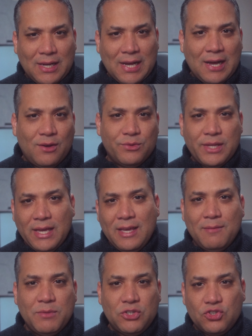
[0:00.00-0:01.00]
how the
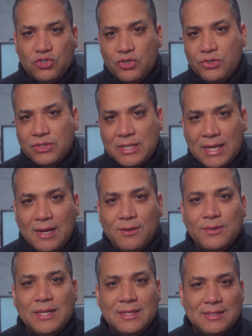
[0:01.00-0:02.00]
image turns
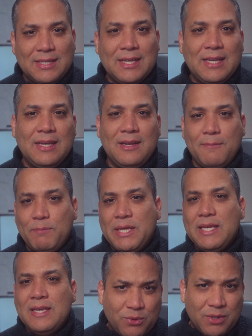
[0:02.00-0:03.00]
out in
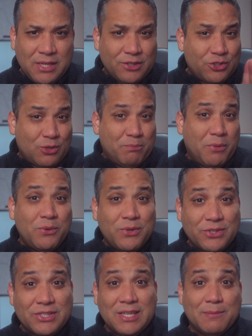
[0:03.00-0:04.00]
1080p. Here's some
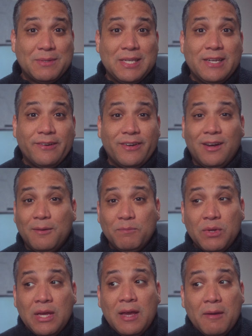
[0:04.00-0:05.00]
bonus tips here.
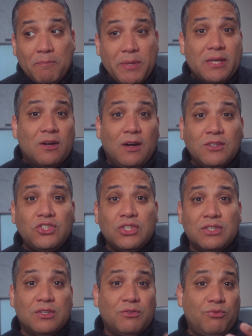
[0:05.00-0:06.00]
Be
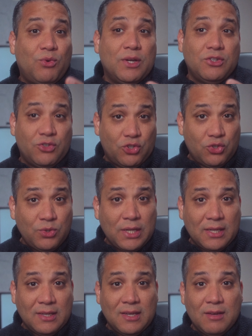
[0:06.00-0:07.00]
conscious of what you're
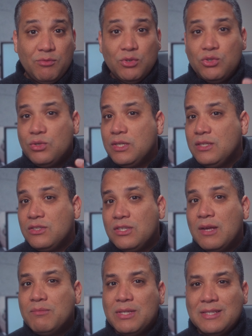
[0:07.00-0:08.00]
shooting. If you're shooting
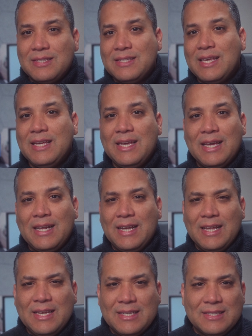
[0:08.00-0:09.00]
something, say a
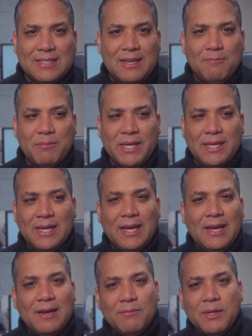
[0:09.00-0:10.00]
lens that might
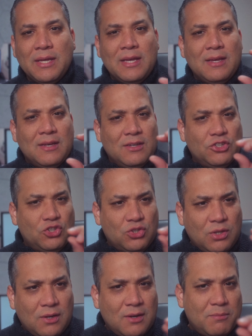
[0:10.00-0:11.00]
have
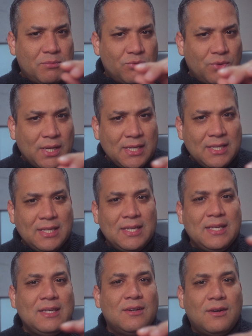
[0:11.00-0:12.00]
sharp
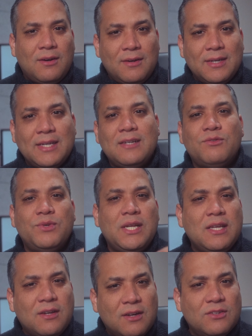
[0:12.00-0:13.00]
writing on it,
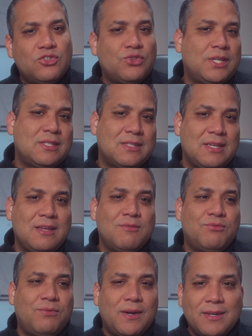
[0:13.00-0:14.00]
really
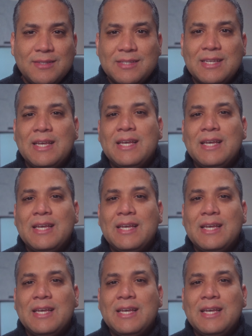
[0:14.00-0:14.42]
contrasty fonts,